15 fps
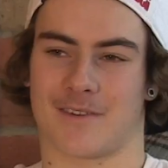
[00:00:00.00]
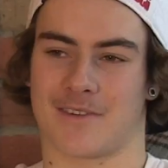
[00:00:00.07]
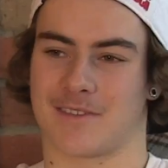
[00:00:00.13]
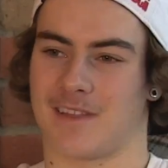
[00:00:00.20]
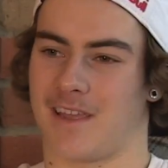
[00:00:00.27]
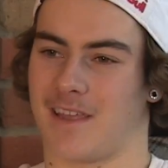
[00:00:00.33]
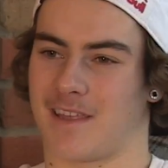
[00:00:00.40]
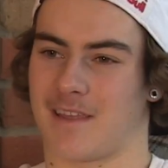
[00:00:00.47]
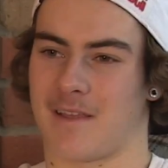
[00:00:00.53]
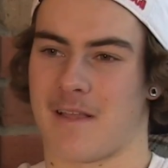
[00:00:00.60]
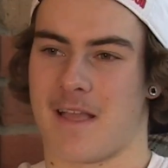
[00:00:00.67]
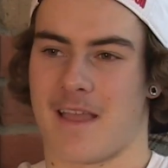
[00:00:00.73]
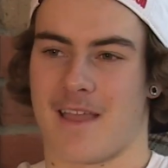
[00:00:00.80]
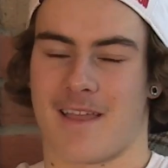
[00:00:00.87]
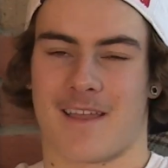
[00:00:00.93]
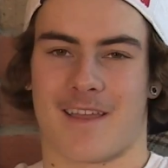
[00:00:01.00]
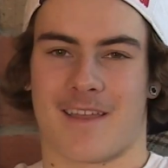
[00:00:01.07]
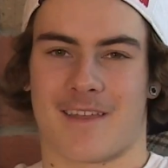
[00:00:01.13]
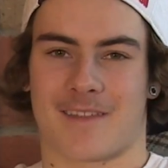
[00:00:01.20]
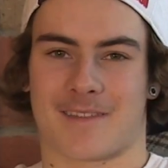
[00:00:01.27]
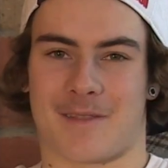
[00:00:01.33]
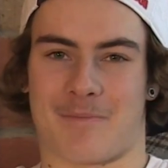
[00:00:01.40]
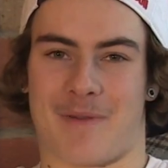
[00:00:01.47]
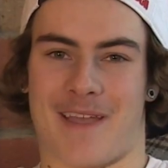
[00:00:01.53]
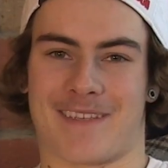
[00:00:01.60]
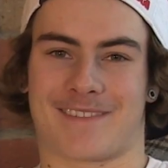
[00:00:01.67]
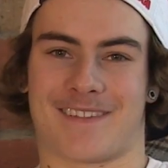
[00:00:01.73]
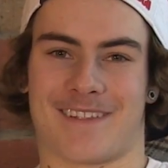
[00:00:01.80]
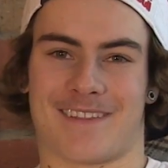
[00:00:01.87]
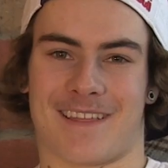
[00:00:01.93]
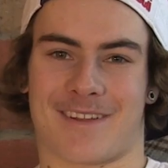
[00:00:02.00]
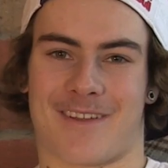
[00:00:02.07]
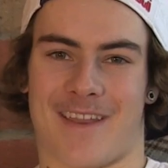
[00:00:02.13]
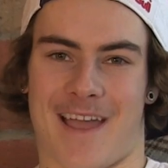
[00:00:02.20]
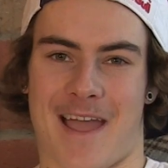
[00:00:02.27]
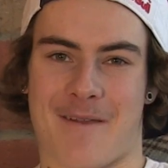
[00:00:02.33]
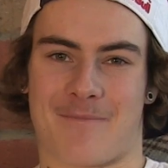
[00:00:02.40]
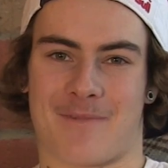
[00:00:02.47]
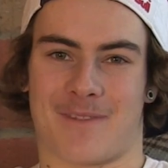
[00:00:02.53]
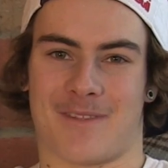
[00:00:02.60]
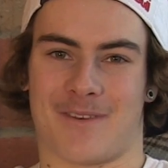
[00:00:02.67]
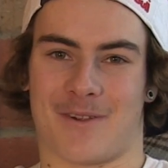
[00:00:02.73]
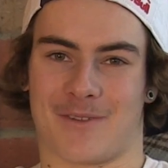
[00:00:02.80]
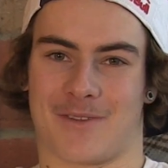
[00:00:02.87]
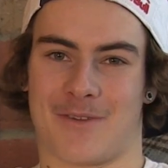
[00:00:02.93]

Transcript: So it's like the best thing that could happen, you know.